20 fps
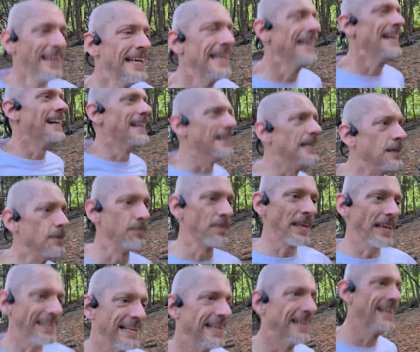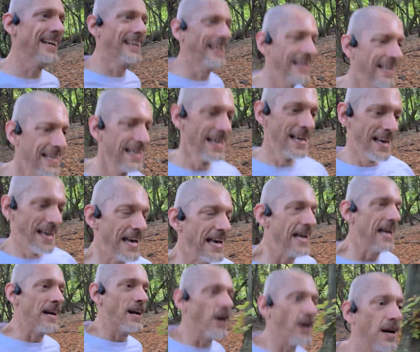in
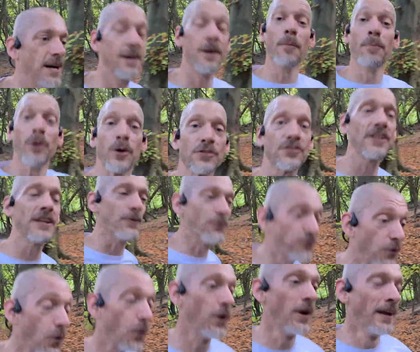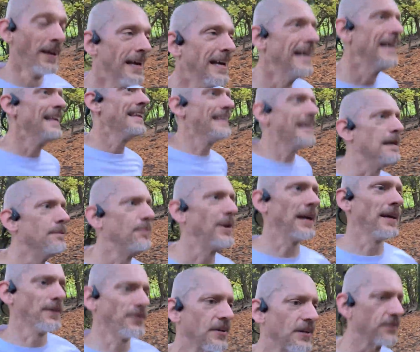a positive for the MPOW
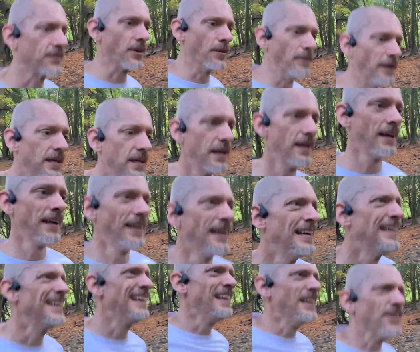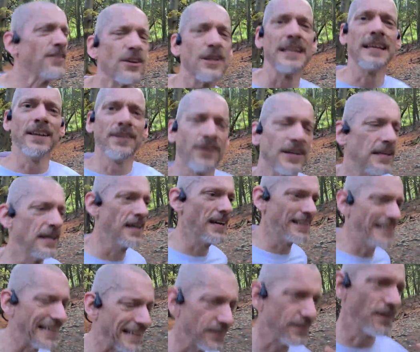system. Certainly as a
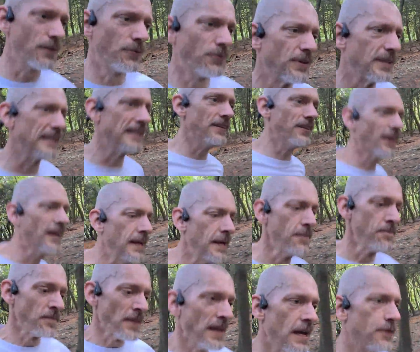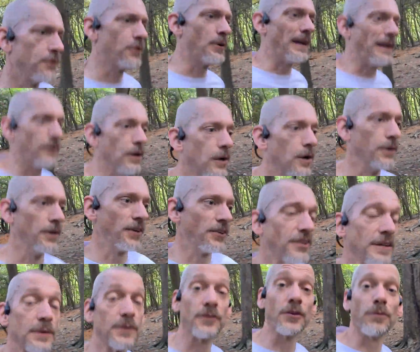negative for these if you're out on a
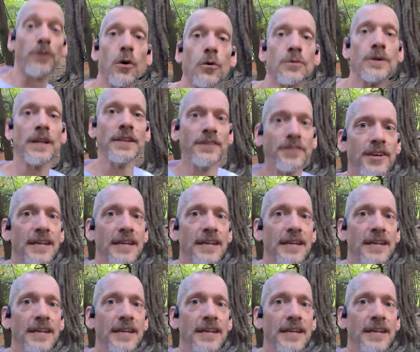series of long runs.